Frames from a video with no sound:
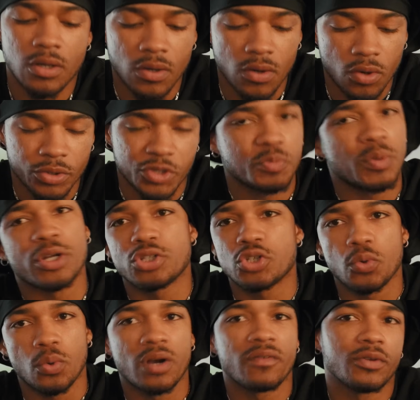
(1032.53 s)
or
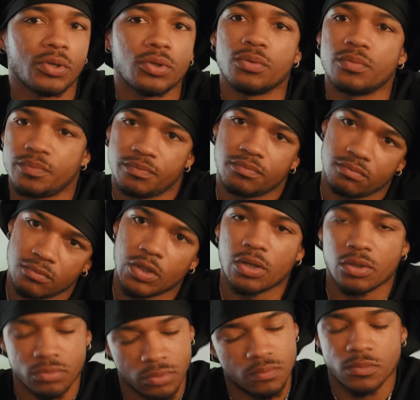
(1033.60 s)
spiritual wherever you you
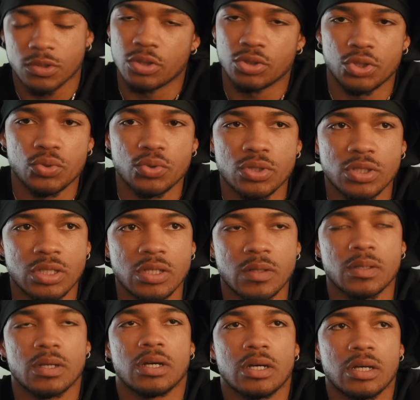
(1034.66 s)
know so choose
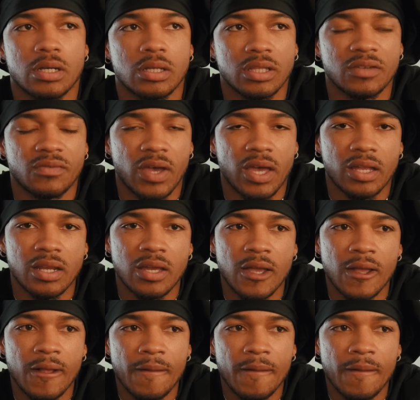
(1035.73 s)
to uh, live at